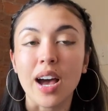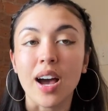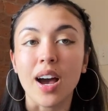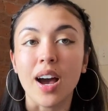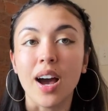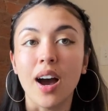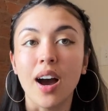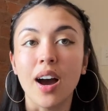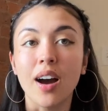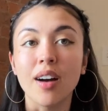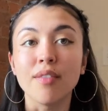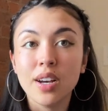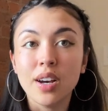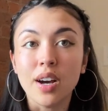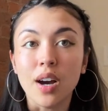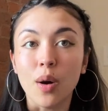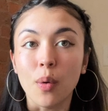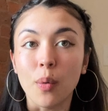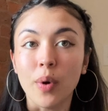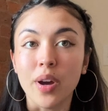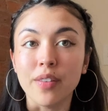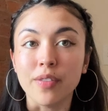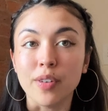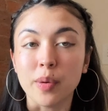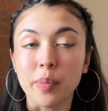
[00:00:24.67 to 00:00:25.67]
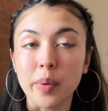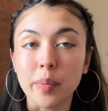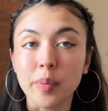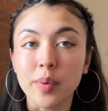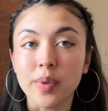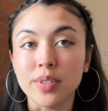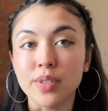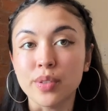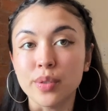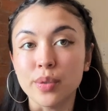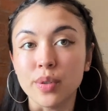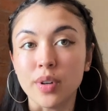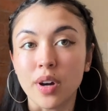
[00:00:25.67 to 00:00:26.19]
have a way for people
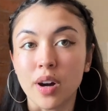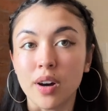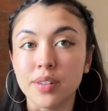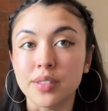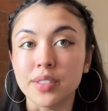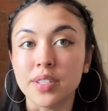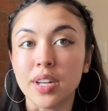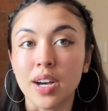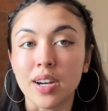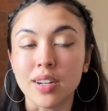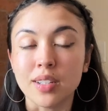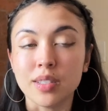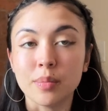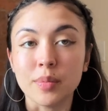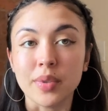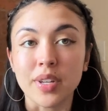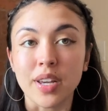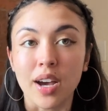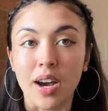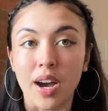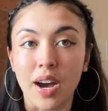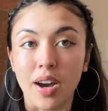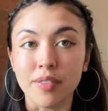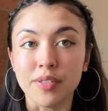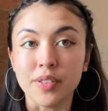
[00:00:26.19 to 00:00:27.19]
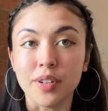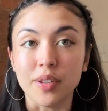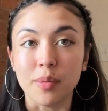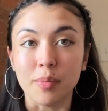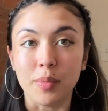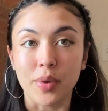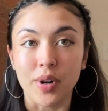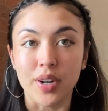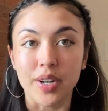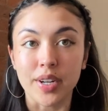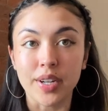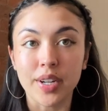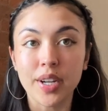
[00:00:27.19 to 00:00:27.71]
to contact me after the
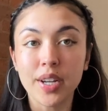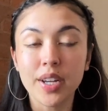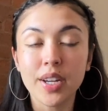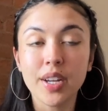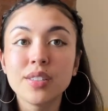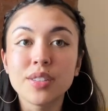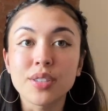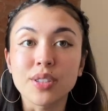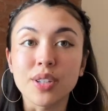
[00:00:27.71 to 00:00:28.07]
market.